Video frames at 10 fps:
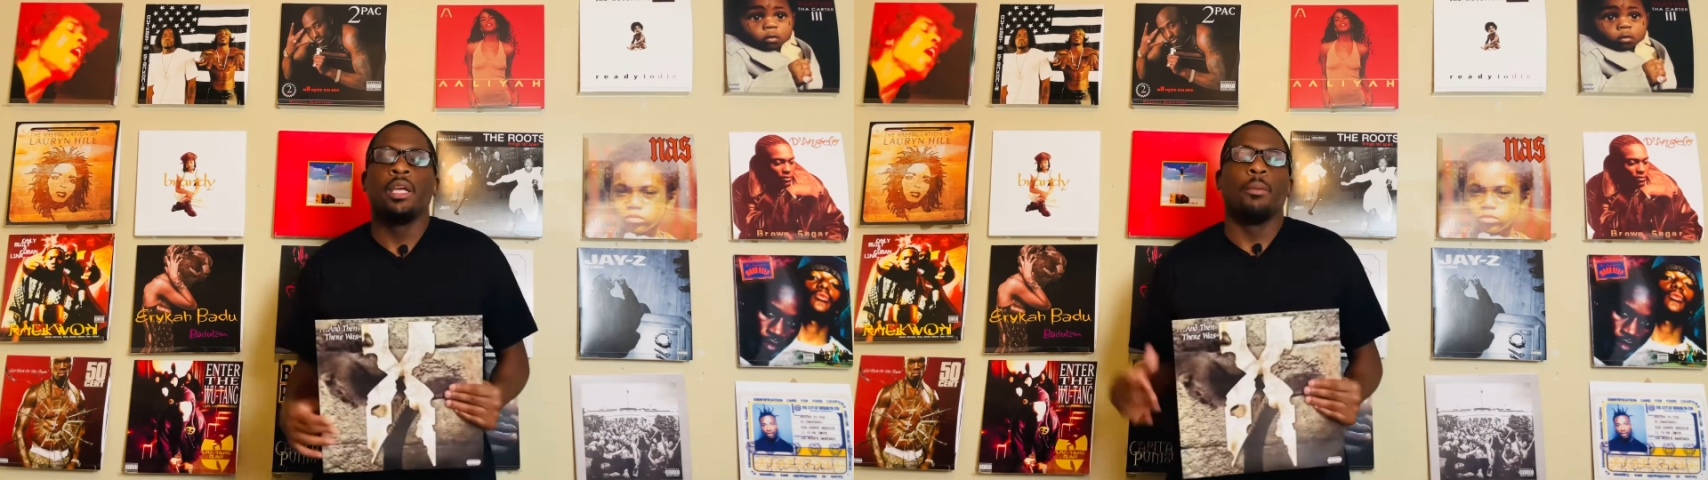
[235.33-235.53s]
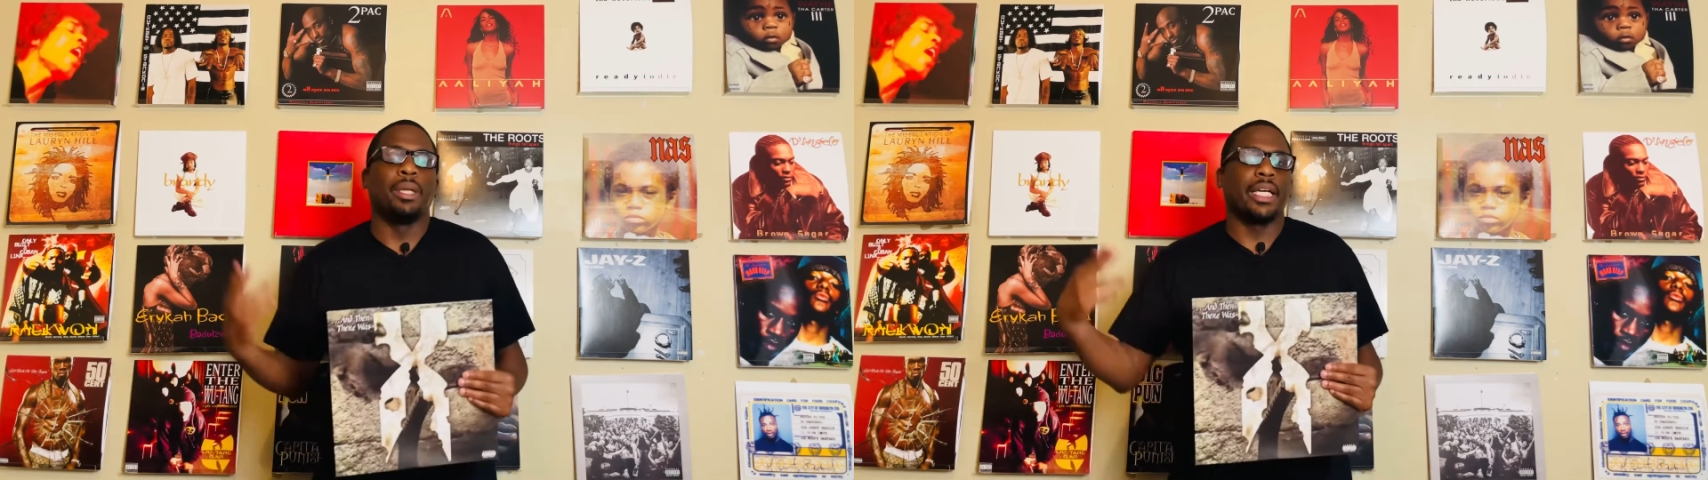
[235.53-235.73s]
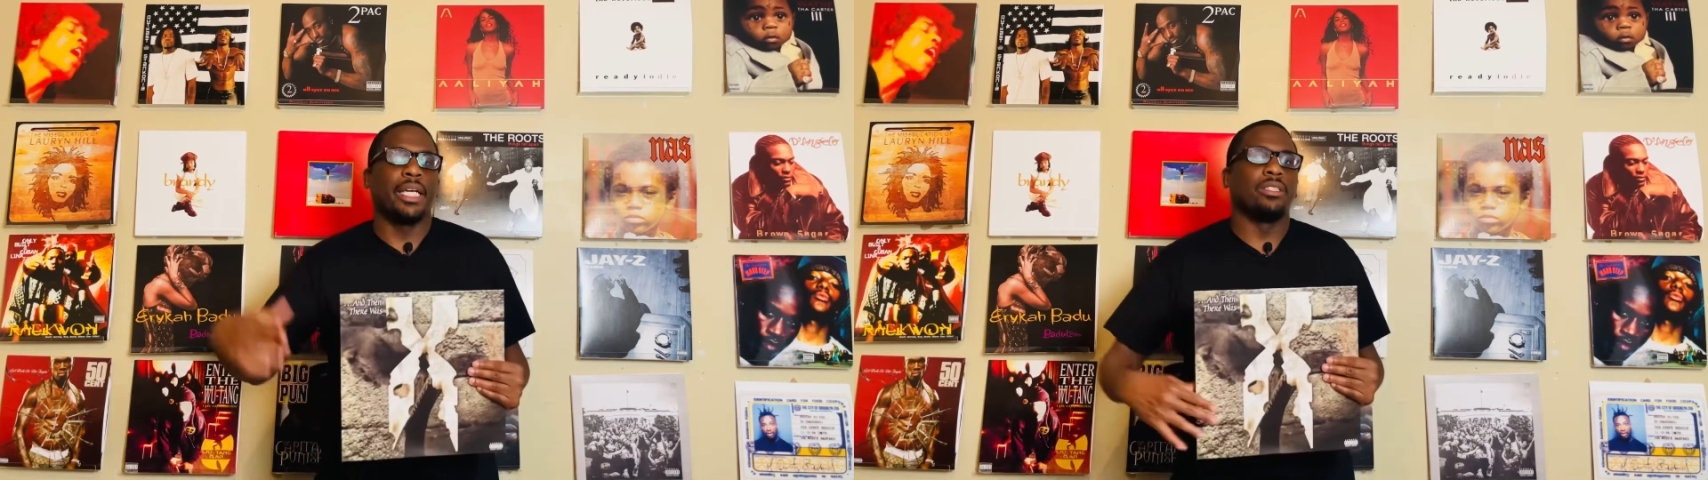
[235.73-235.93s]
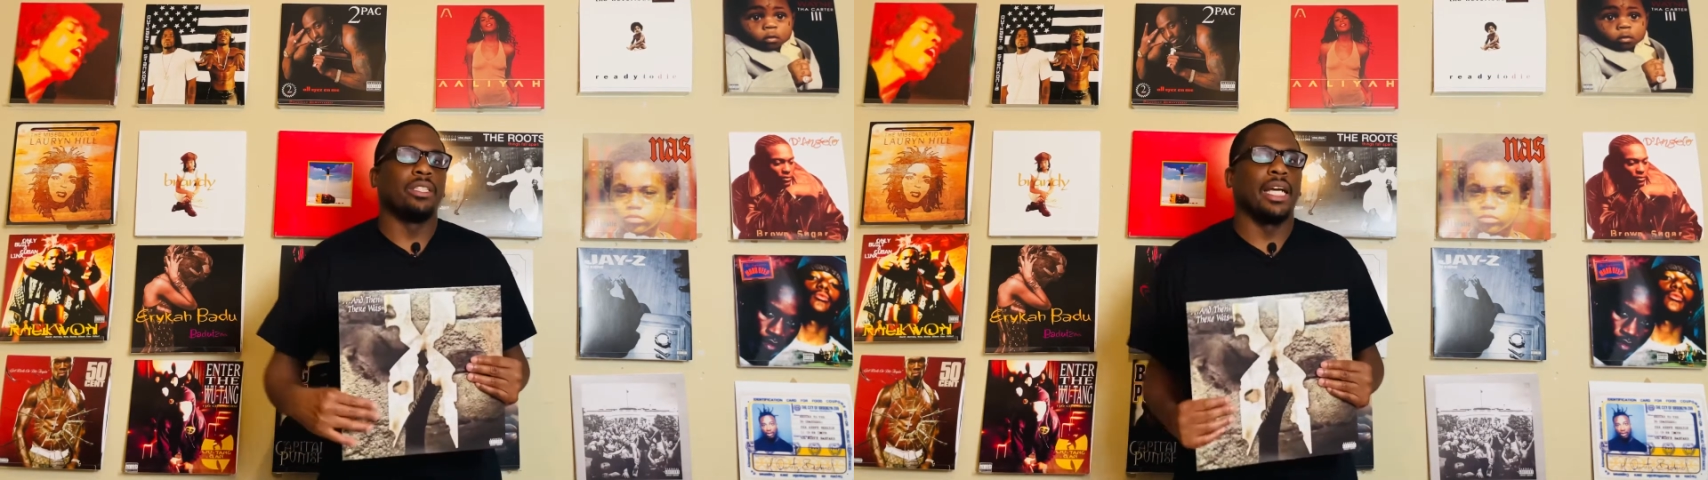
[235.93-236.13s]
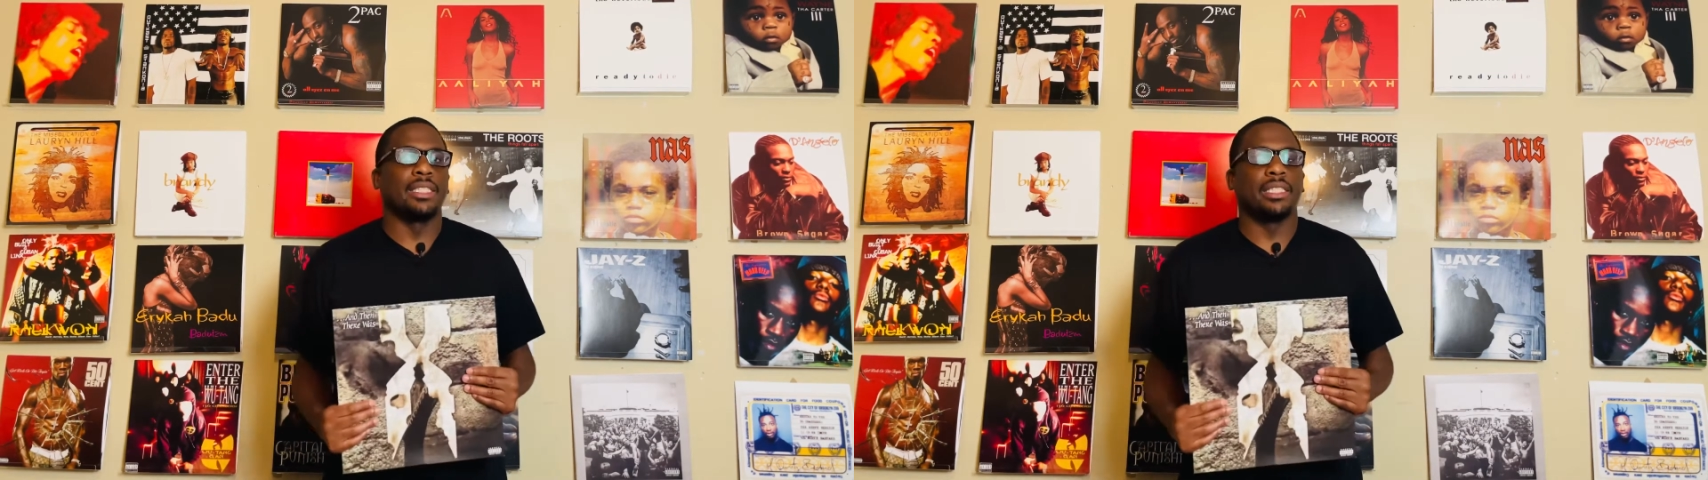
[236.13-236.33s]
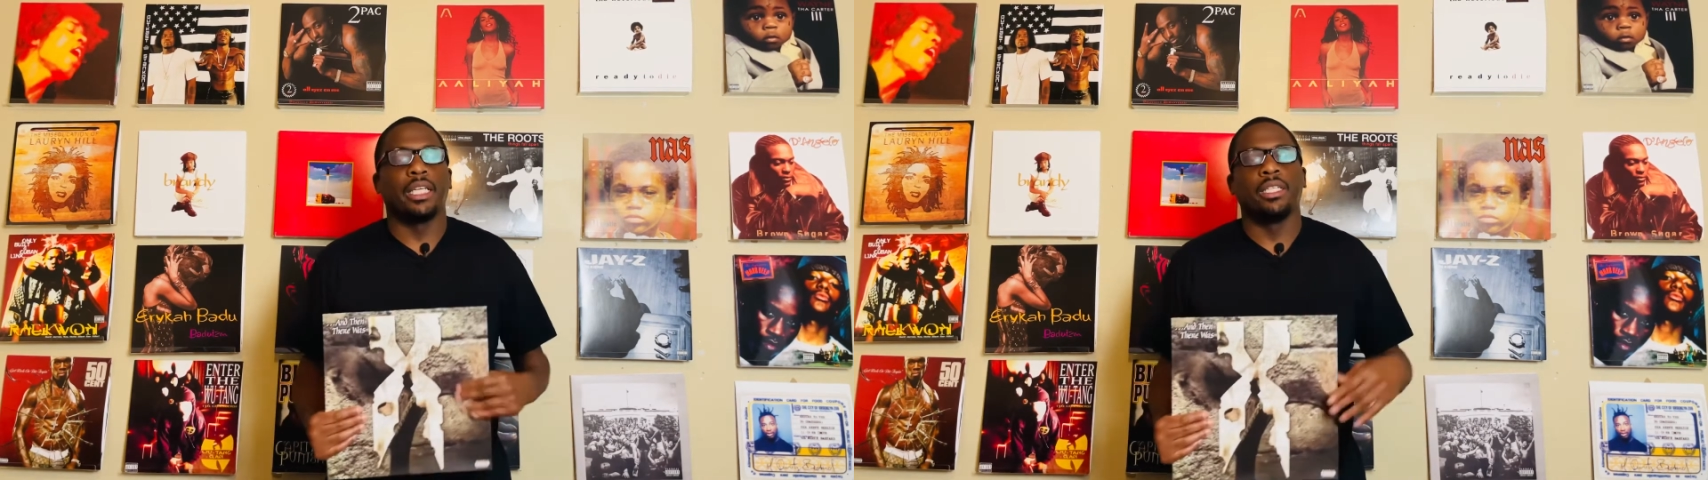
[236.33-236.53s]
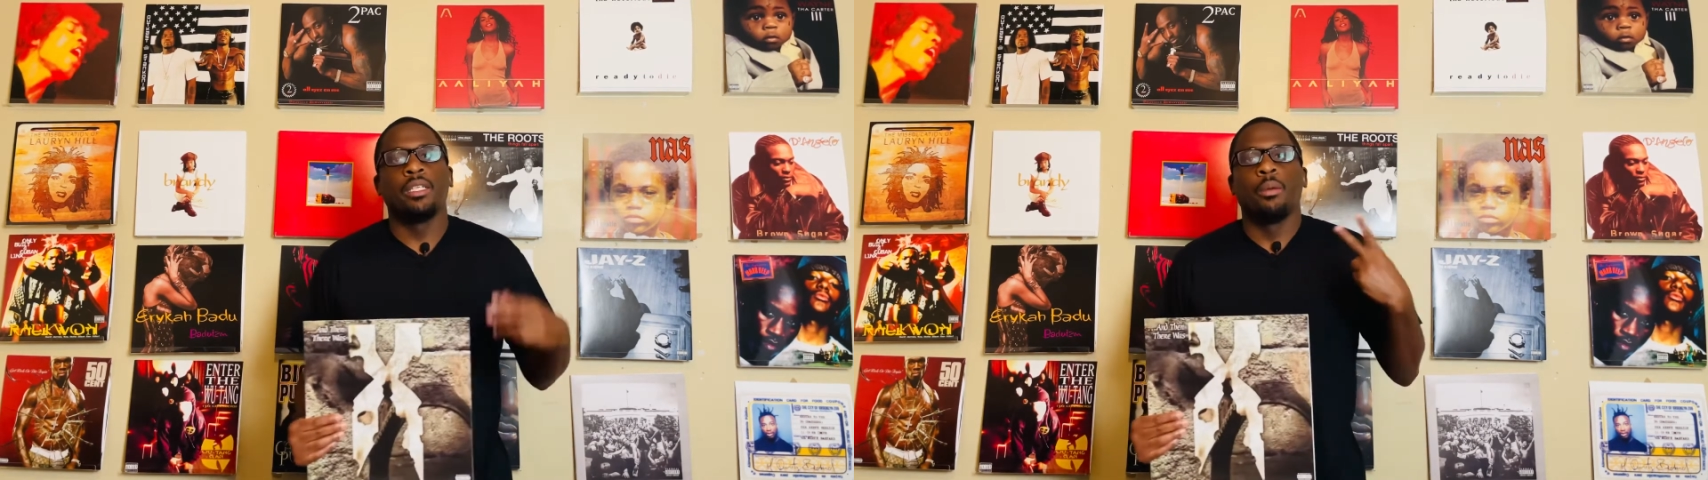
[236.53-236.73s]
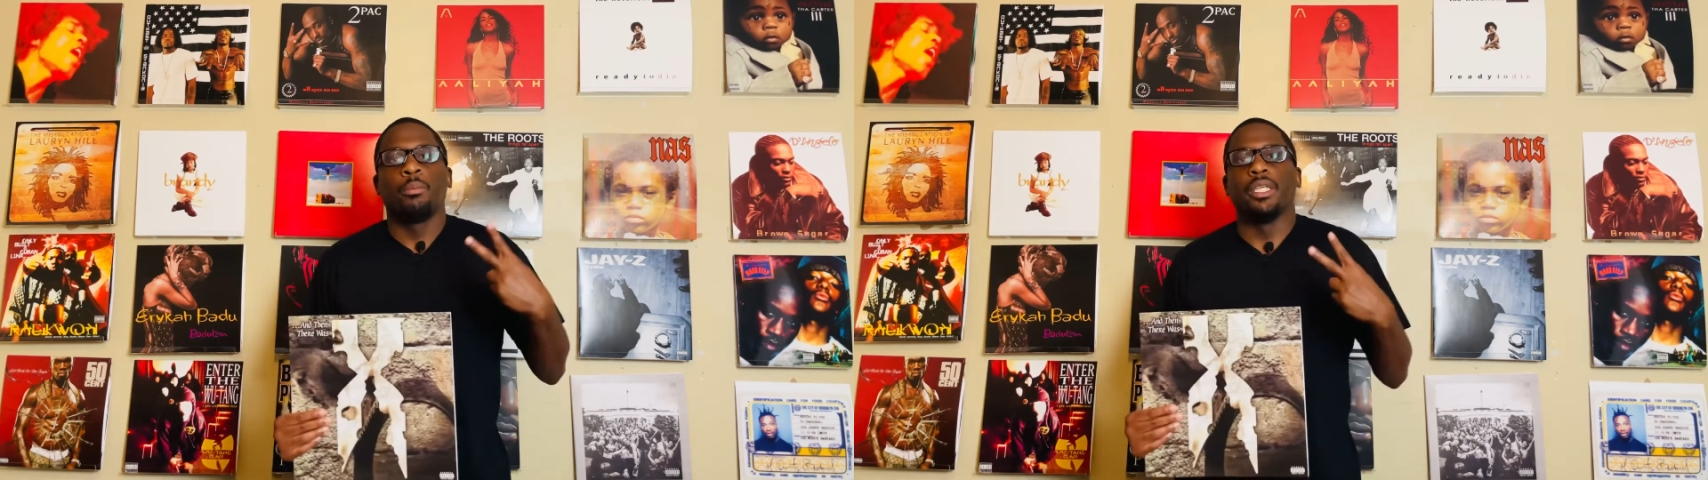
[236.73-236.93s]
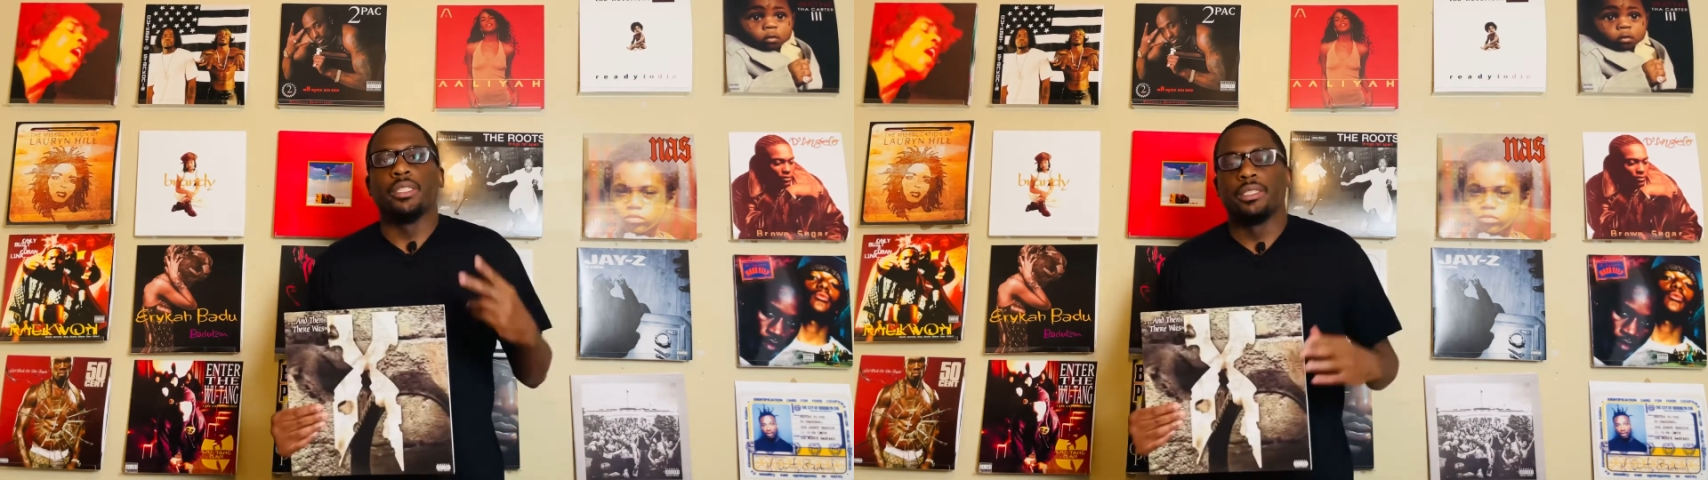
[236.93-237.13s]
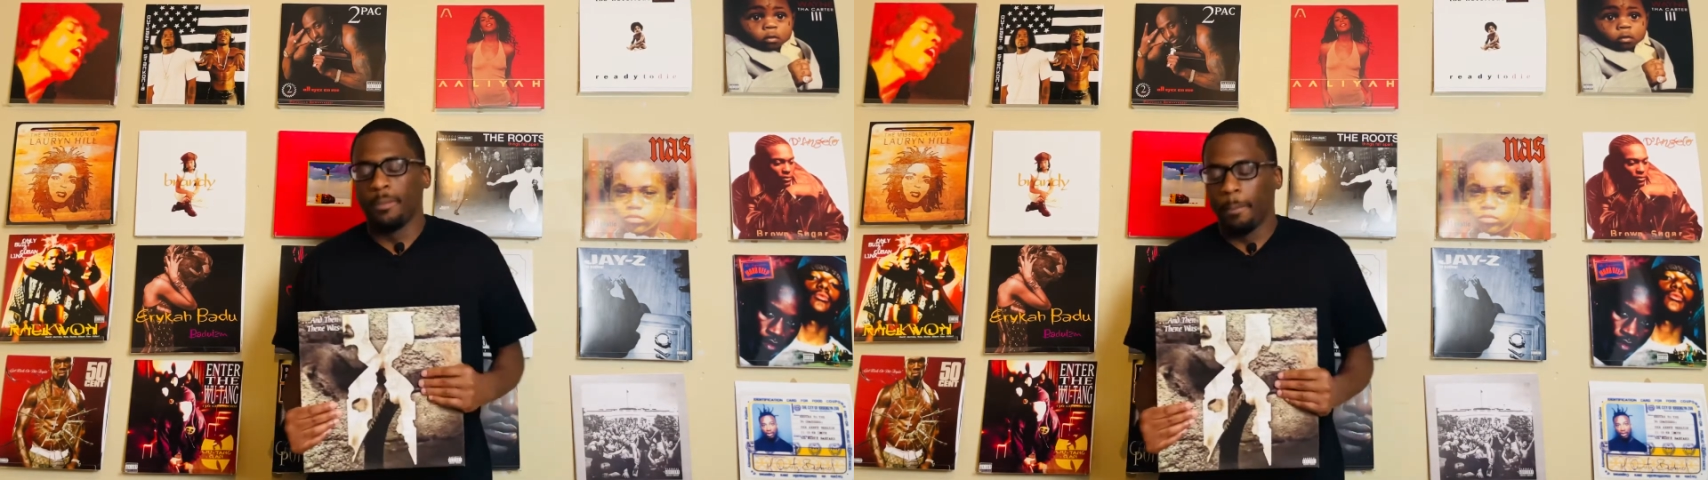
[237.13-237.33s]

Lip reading: But I'll catch you guys later. Peace.